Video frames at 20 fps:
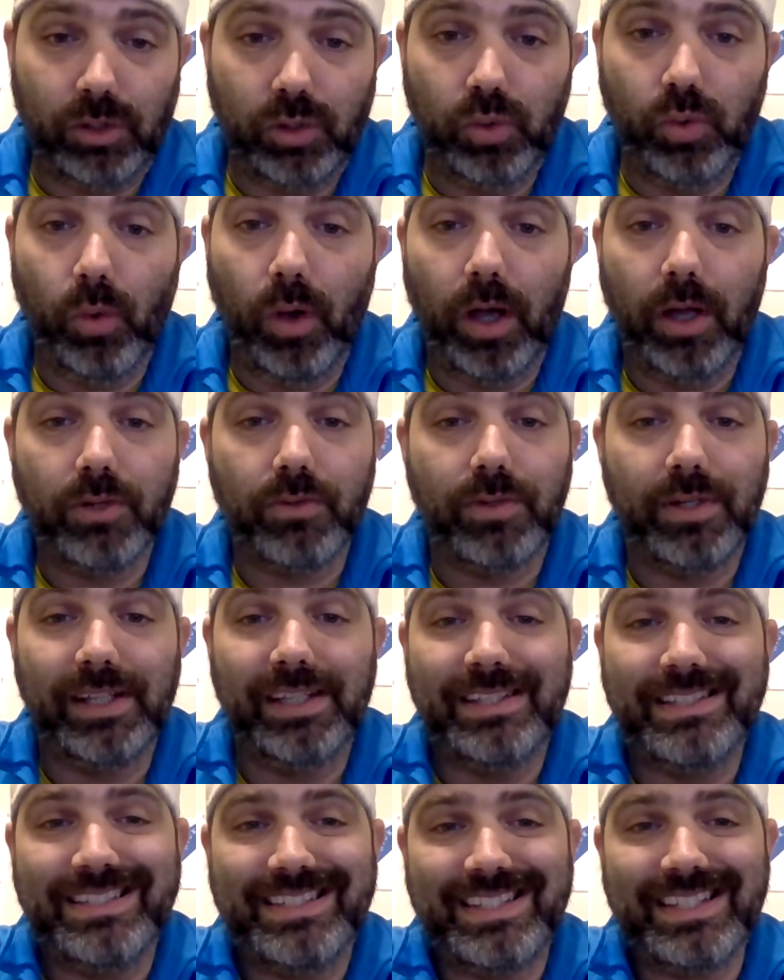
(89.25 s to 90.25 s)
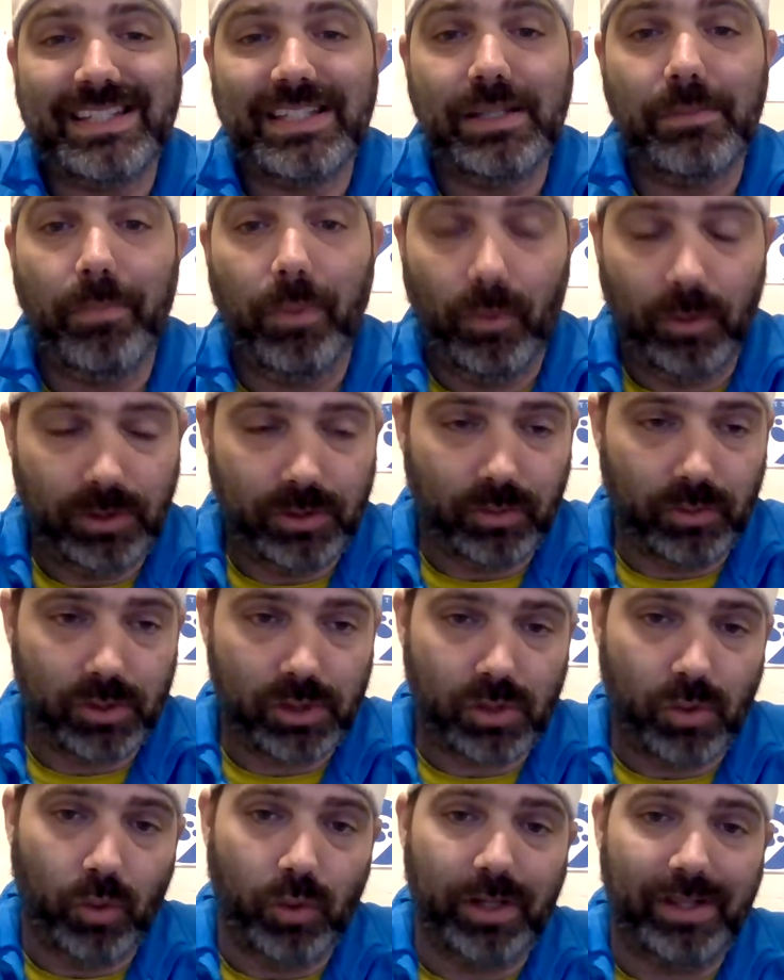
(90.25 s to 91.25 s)
260 points were
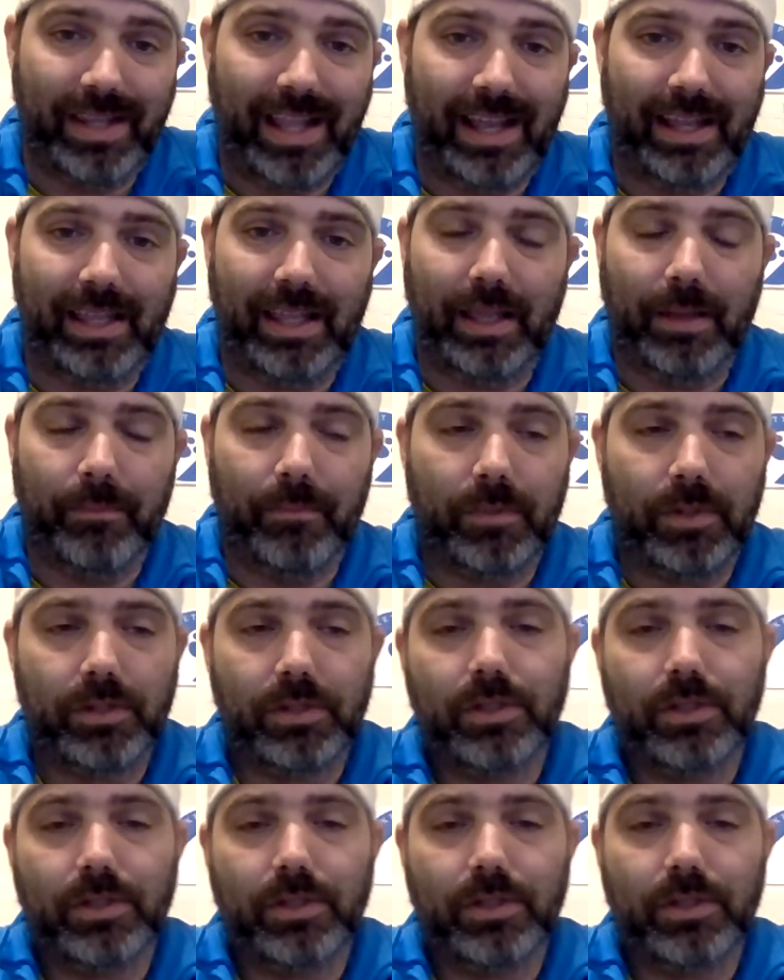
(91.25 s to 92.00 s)
scored in that game.